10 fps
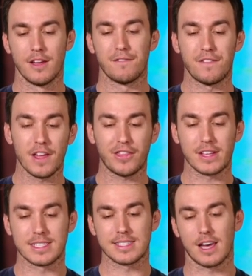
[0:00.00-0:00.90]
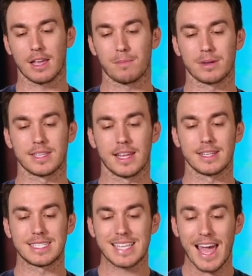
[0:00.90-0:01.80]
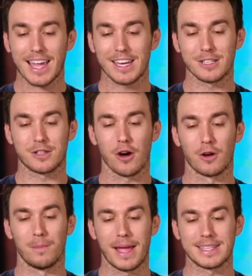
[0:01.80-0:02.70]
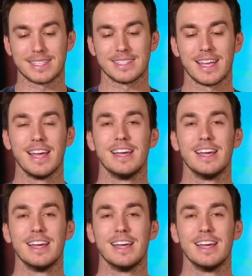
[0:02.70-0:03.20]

fifth in slugging percentage, second in total bases,